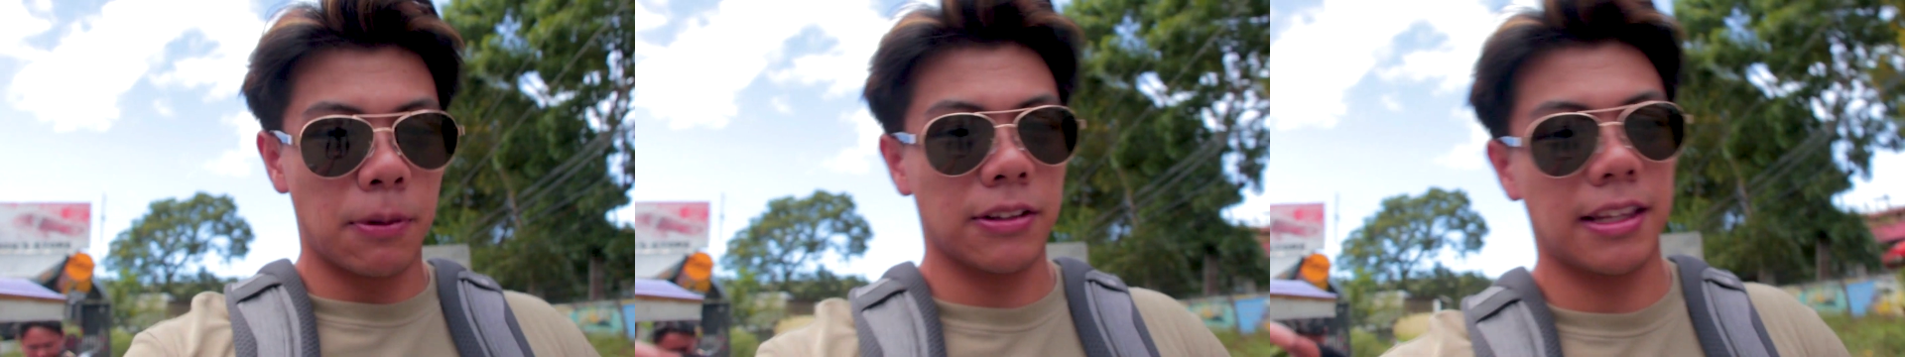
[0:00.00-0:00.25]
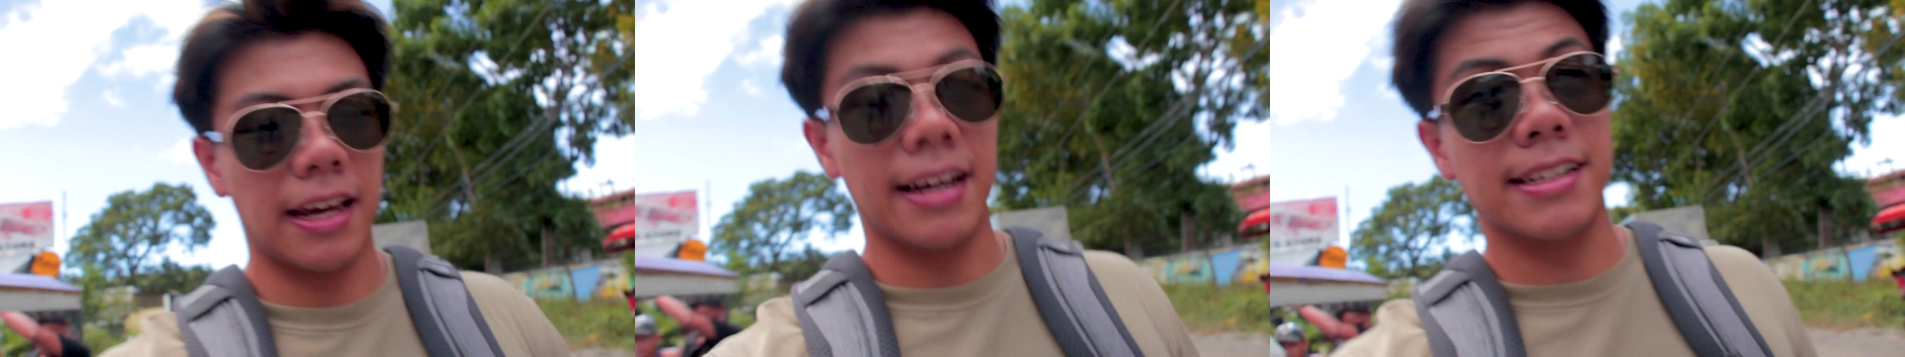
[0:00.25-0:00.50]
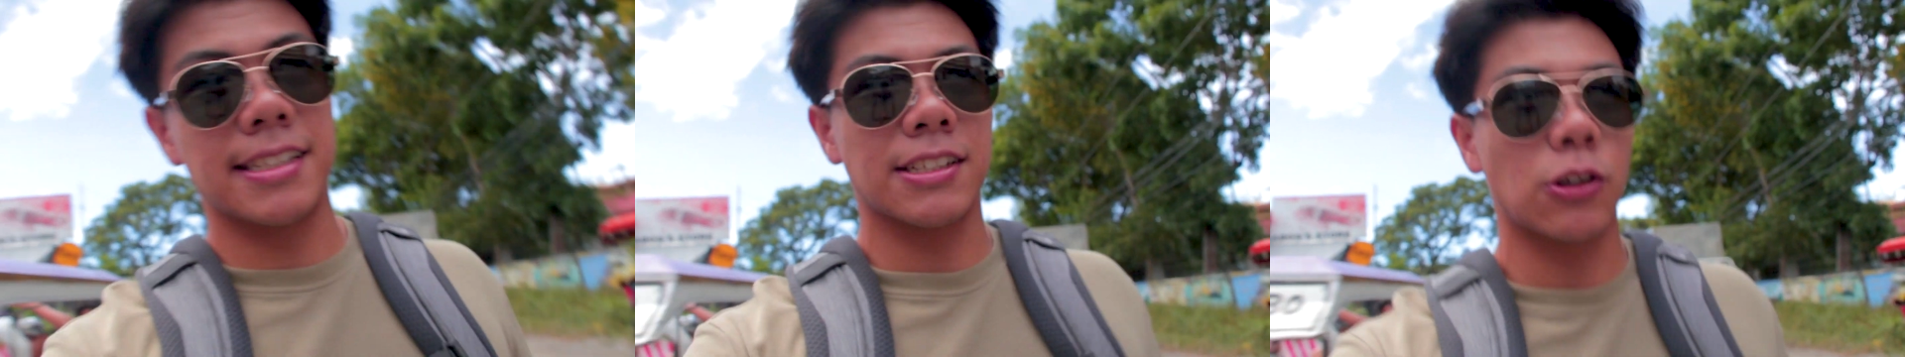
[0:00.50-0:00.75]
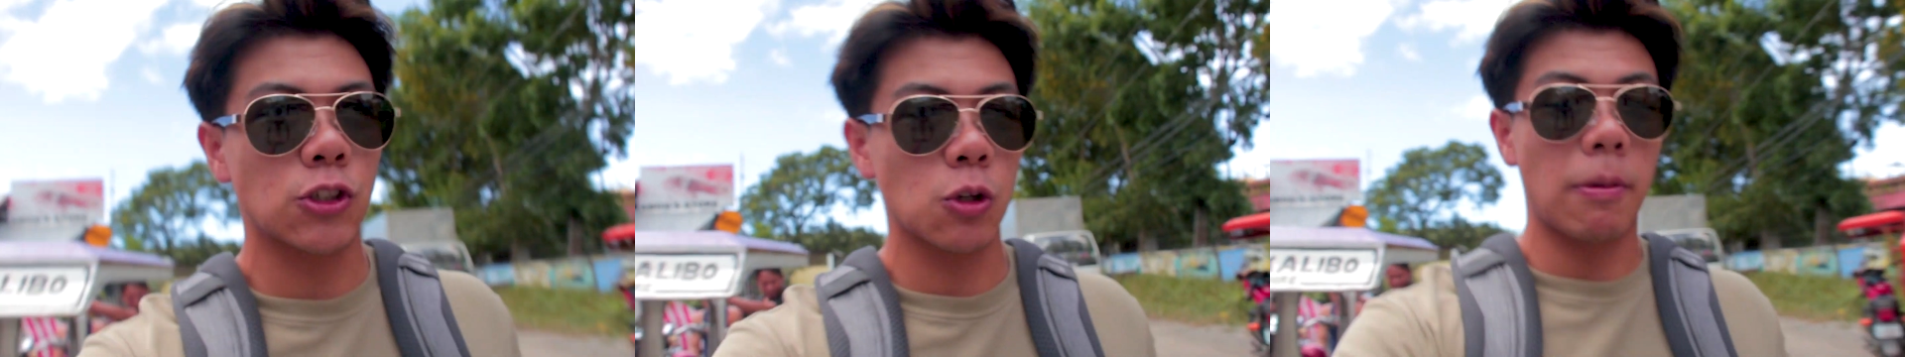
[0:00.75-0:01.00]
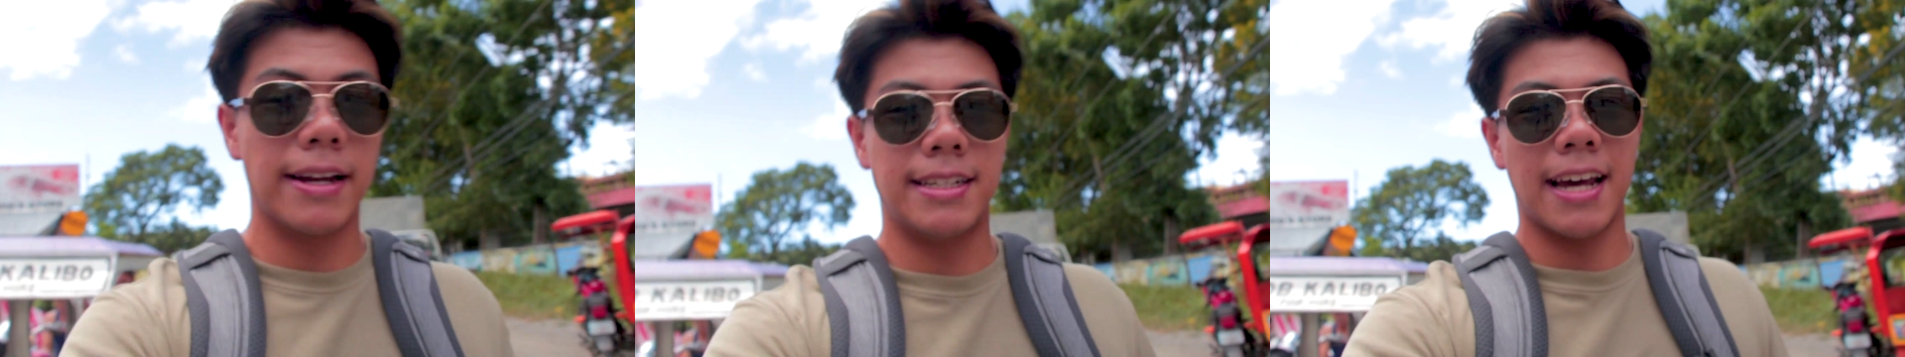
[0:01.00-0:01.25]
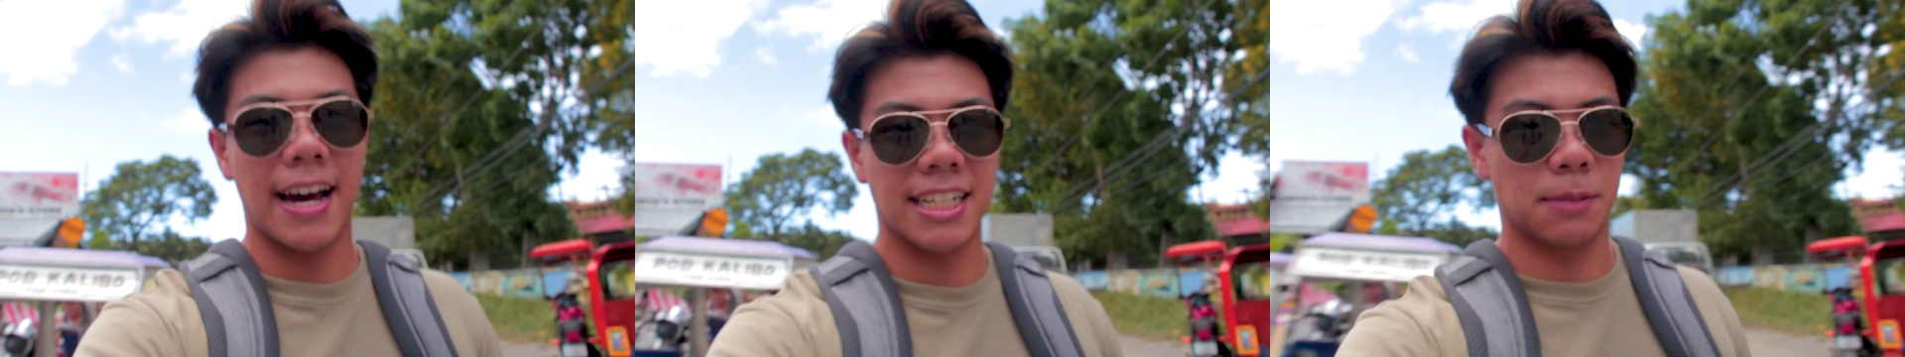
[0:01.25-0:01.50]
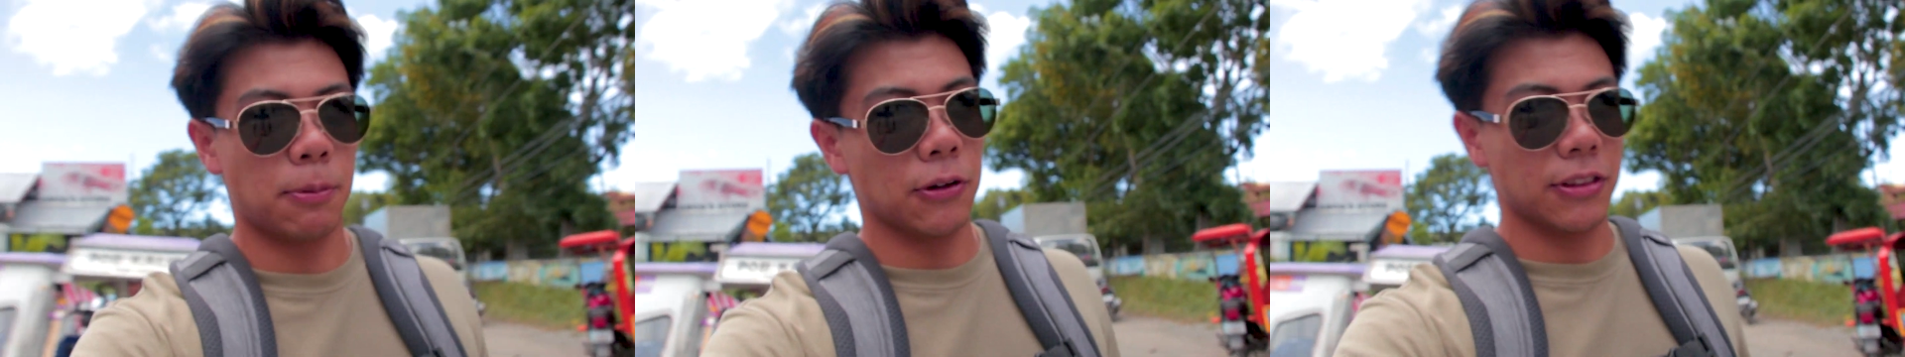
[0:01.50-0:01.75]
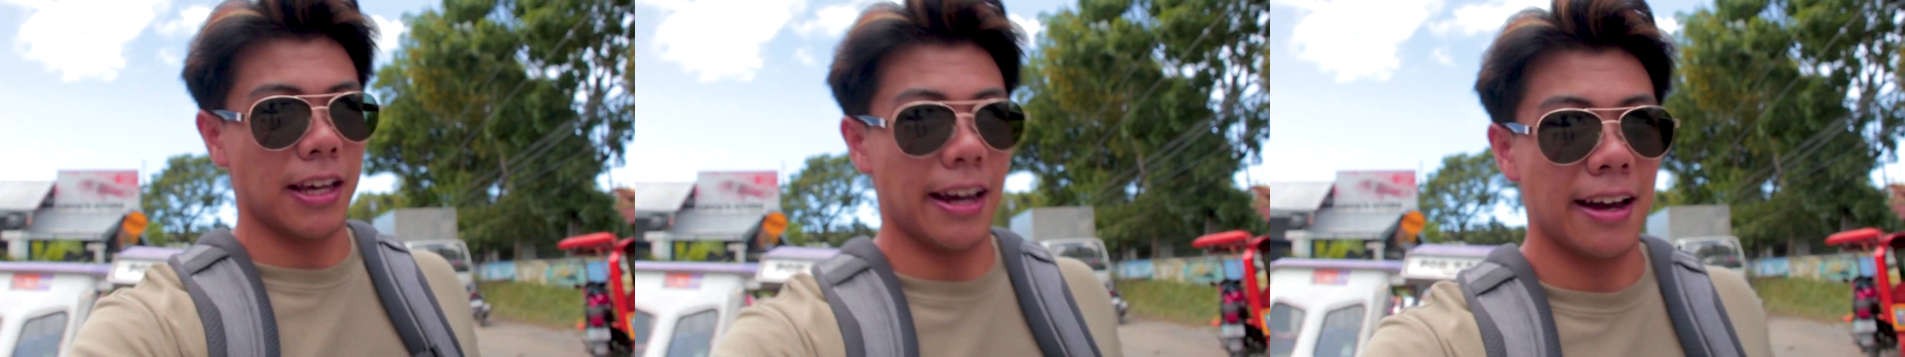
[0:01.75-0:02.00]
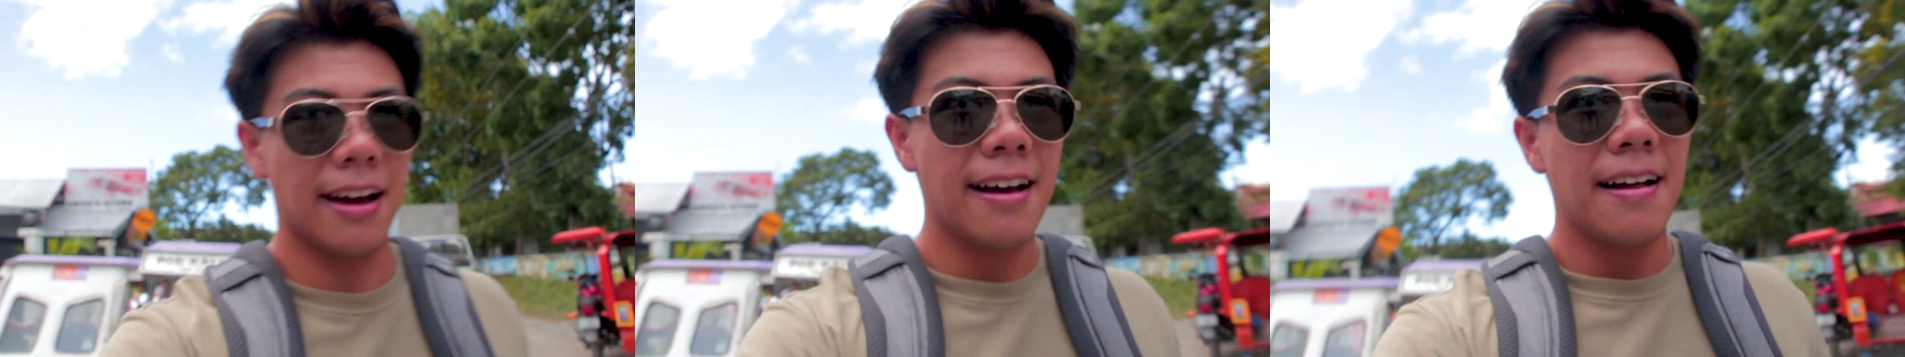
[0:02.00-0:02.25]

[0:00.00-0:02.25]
birthday is also my dad's birthday.